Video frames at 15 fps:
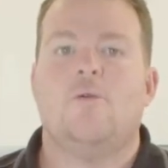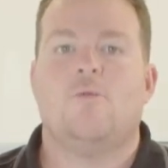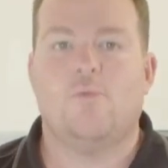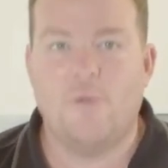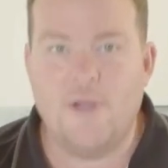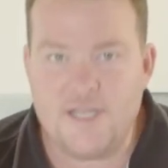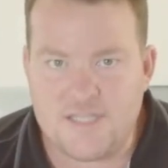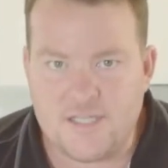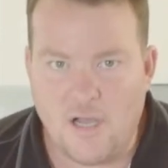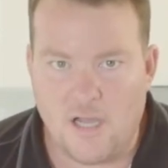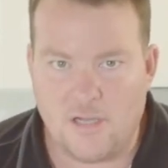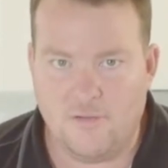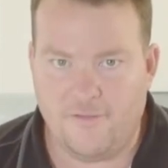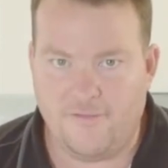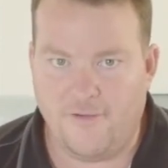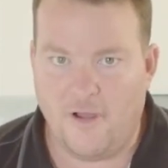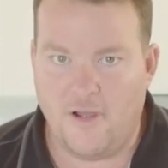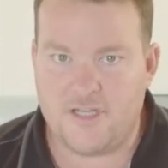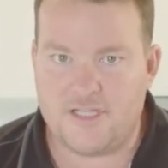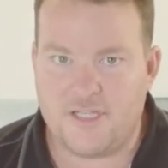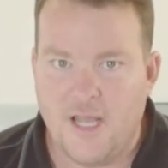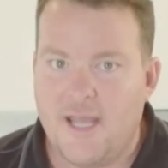Recycle,
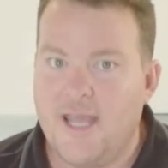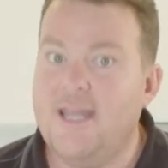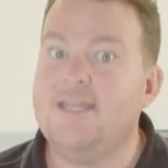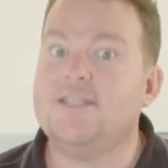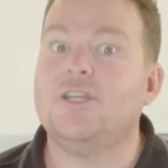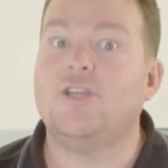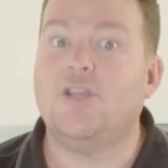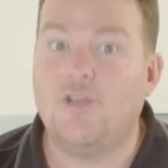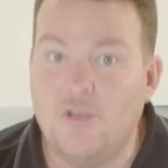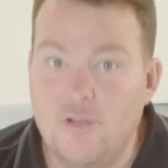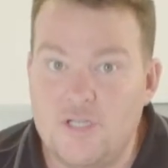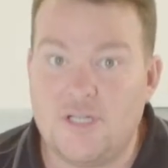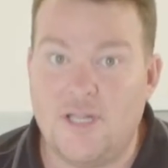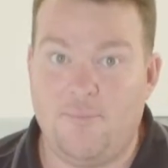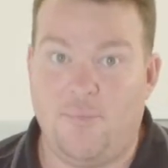folks. It is a hugely